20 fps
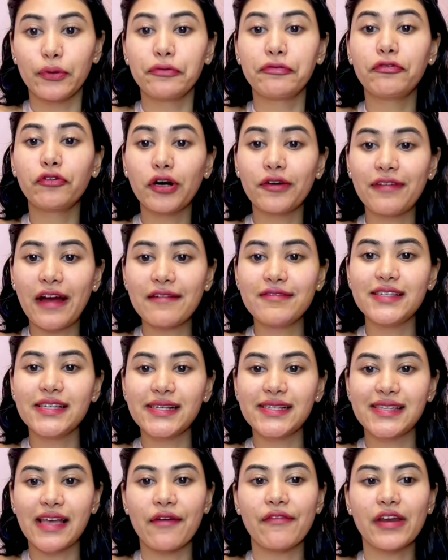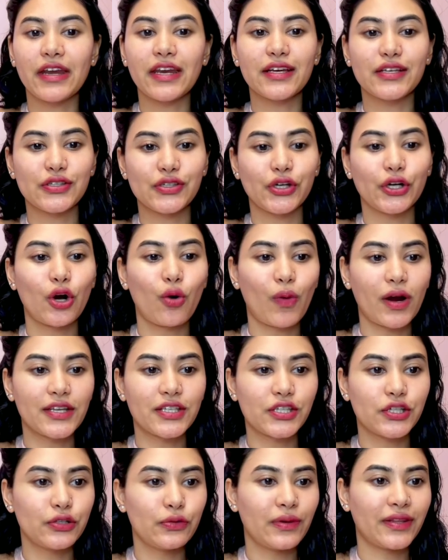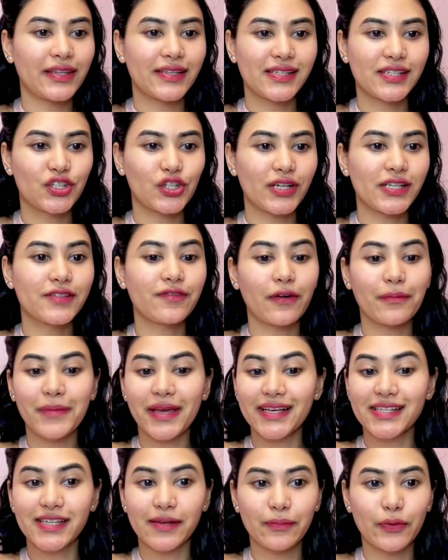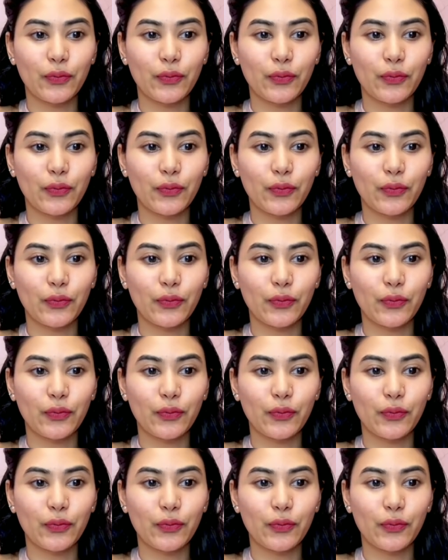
4, 5, 6, 7, 0, 1, 2, and this is just from example